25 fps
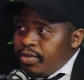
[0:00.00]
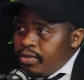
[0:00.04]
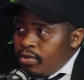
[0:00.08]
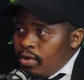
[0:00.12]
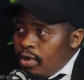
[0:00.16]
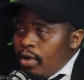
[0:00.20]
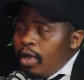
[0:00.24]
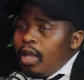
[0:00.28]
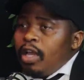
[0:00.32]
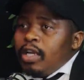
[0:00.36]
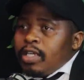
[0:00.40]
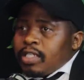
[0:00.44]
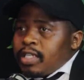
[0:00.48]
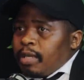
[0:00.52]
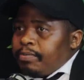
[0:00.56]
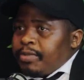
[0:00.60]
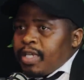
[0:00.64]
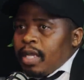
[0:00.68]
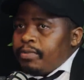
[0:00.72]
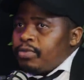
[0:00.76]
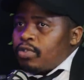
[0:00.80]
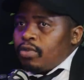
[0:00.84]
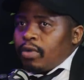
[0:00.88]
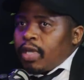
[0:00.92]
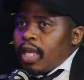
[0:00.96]
You know,
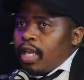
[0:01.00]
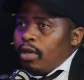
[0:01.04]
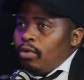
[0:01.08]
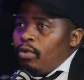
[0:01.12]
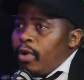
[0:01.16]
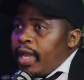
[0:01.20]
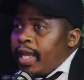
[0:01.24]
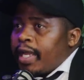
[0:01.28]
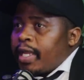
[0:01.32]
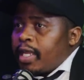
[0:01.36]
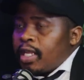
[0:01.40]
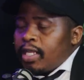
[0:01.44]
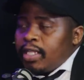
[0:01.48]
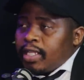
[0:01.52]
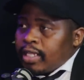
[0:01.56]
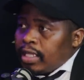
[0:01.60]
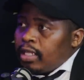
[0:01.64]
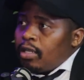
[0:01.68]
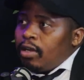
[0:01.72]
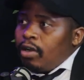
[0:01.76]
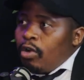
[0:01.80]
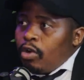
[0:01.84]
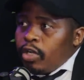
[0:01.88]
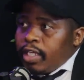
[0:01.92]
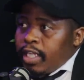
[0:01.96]
sometimes you can work
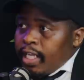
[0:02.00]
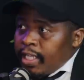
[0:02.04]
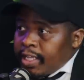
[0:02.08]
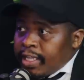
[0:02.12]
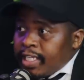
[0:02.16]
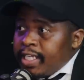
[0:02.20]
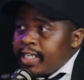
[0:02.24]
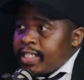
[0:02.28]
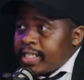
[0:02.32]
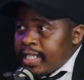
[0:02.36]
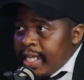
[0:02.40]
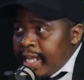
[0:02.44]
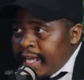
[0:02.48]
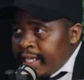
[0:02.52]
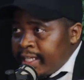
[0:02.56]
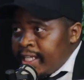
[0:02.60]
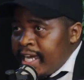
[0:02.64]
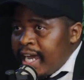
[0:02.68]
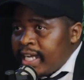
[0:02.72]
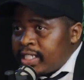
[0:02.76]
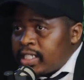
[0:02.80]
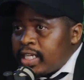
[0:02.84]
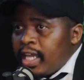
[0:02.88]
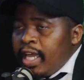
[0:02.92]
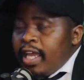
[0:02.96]
on the things
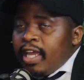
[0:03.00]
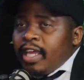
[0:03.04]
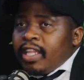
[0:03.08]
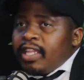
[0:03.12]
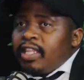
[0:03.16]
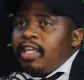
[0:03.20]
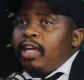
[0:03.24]
like that.